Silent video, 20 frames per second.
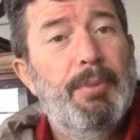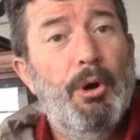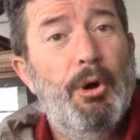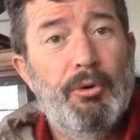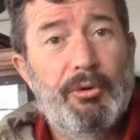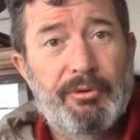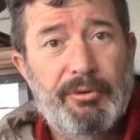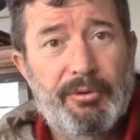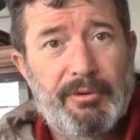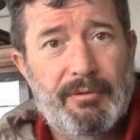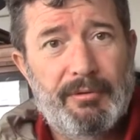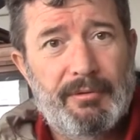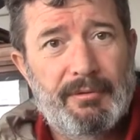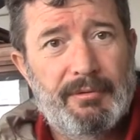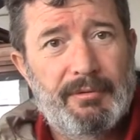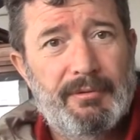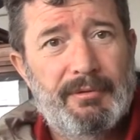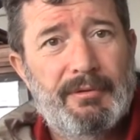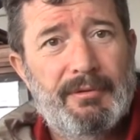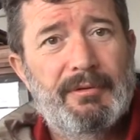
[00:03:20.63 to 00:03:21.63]
Both.
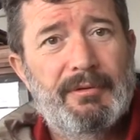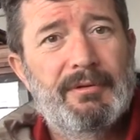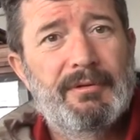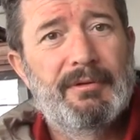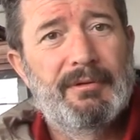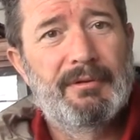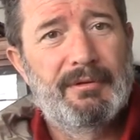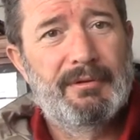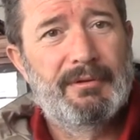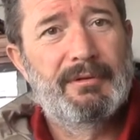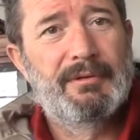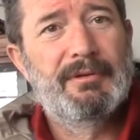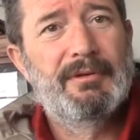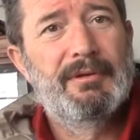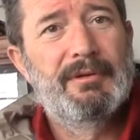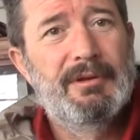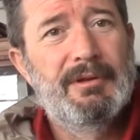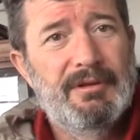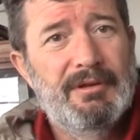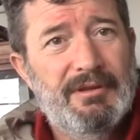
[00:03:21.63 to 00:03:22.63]

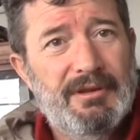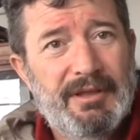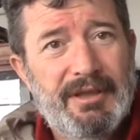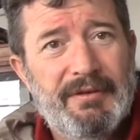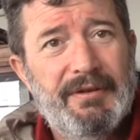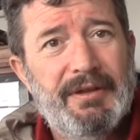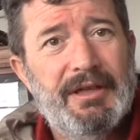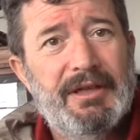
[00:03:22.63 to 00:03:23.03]
Living